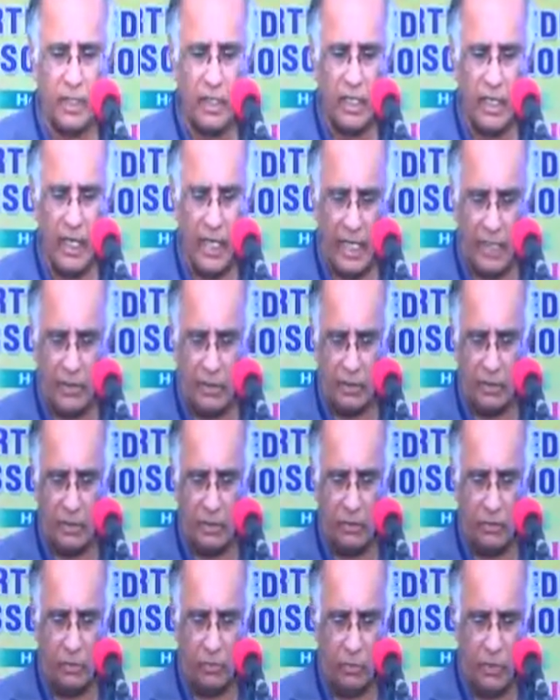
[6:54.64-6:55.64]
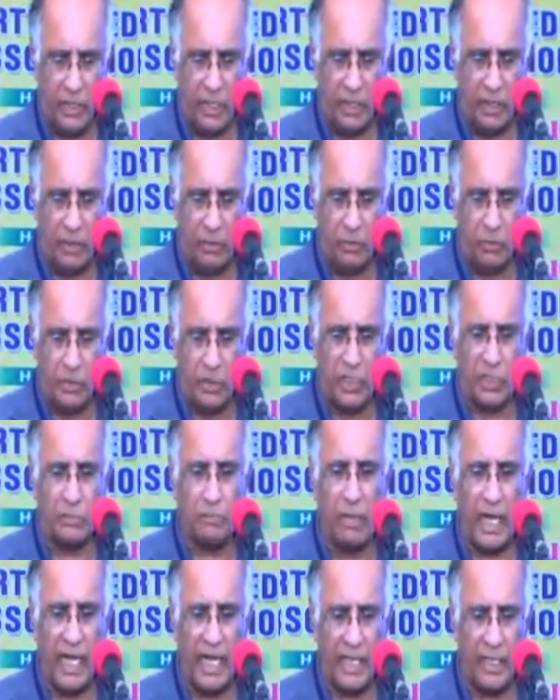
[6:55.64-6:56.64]
and we just
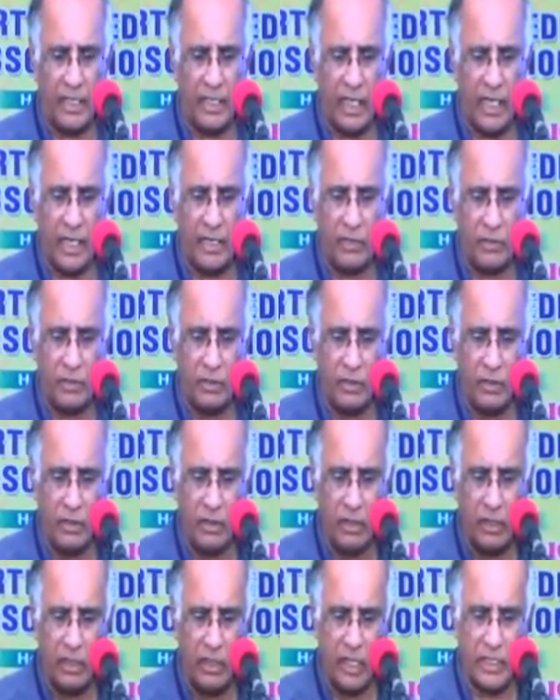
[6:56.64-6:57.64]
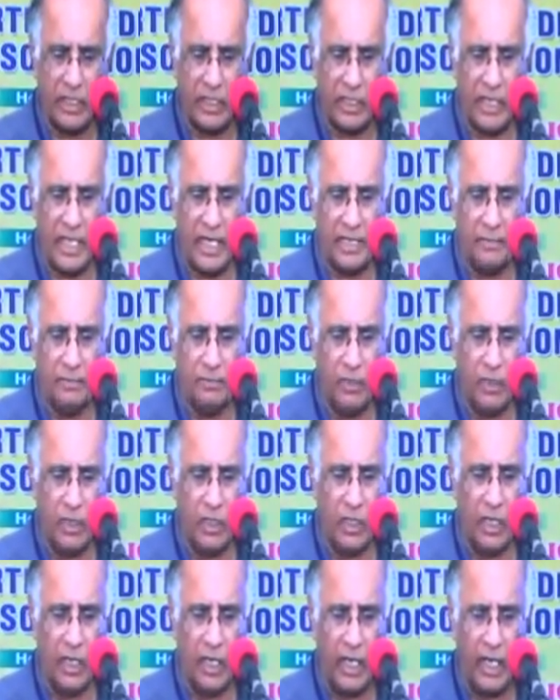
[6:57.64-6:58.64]
planned that at the time,
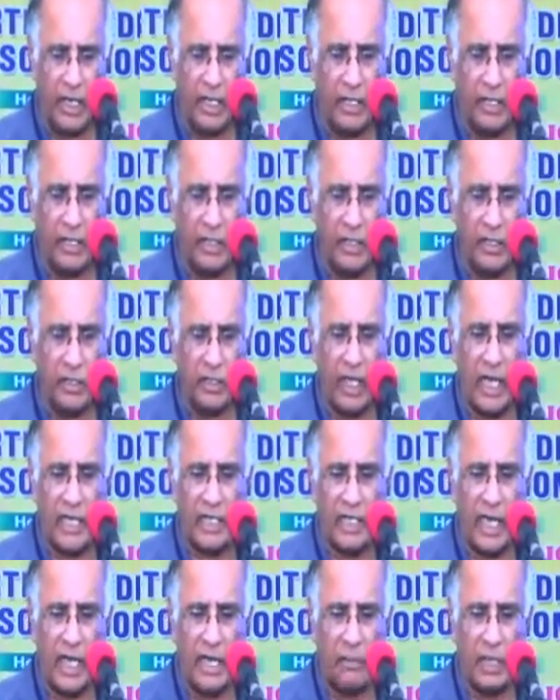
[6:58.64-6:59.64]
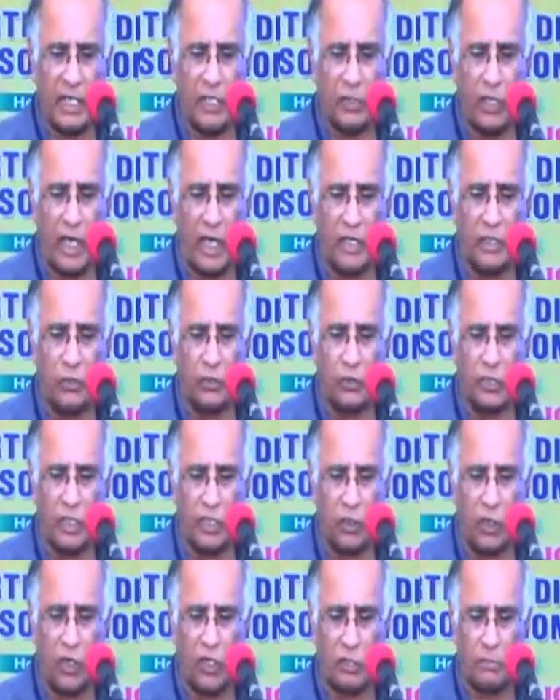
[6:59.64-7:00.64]
and in that time I used a
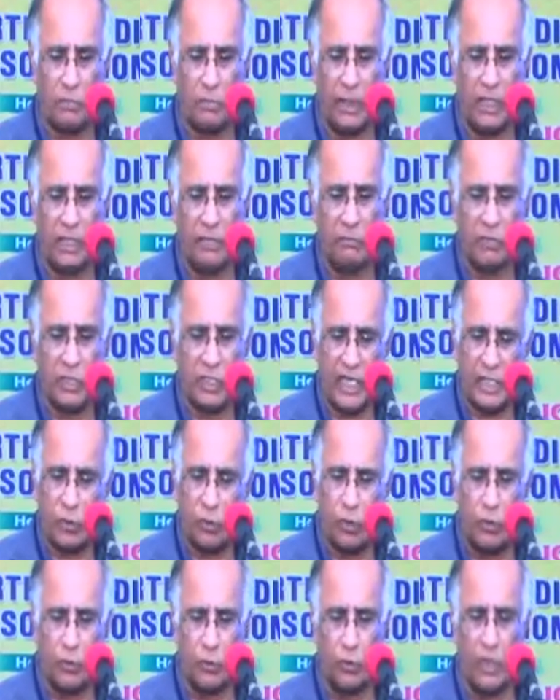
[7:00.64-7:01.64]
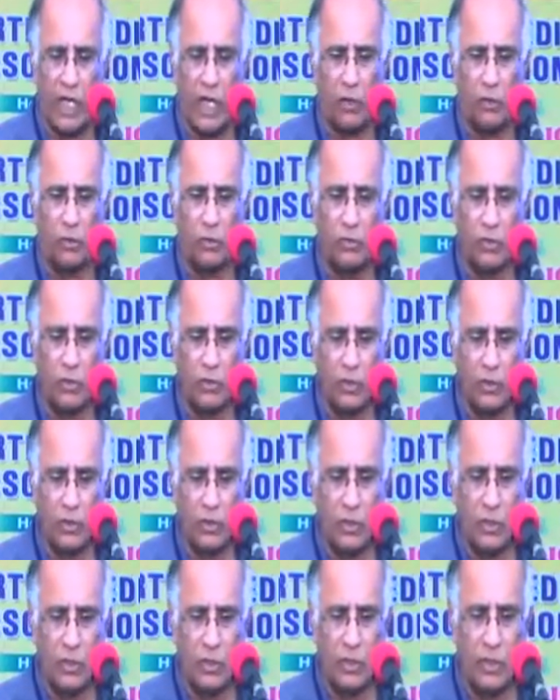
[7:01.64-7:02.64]
cross pin, which I don't do now.
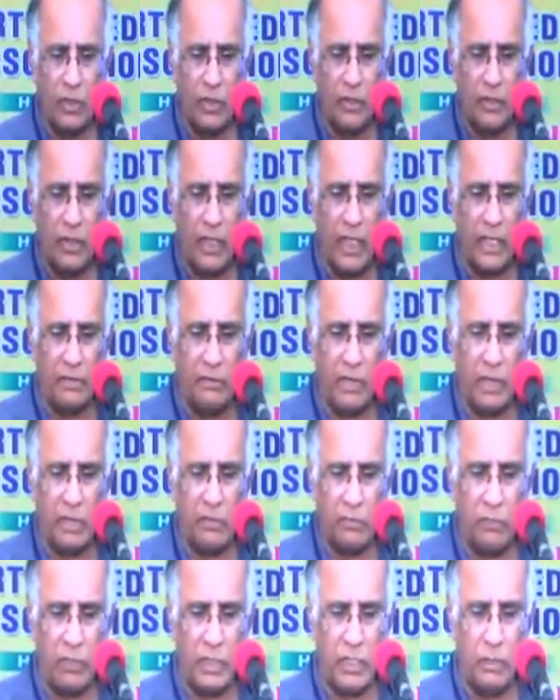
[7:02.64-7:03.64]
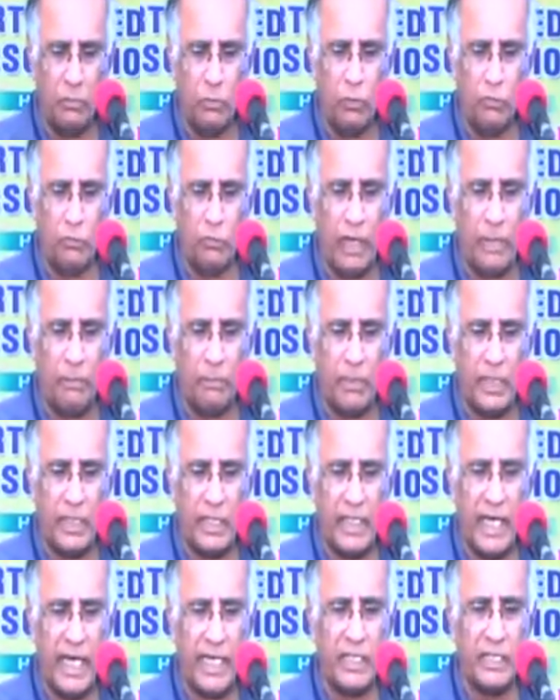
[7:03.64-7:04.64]
And when we removed one pin,
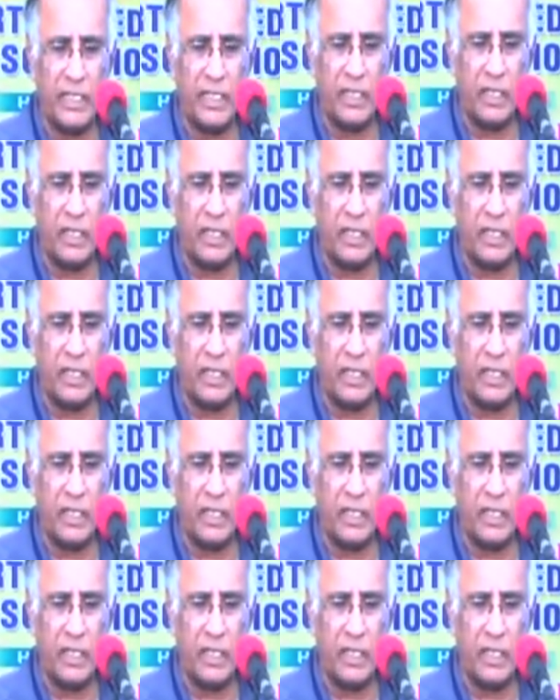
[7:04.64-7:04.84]
that is her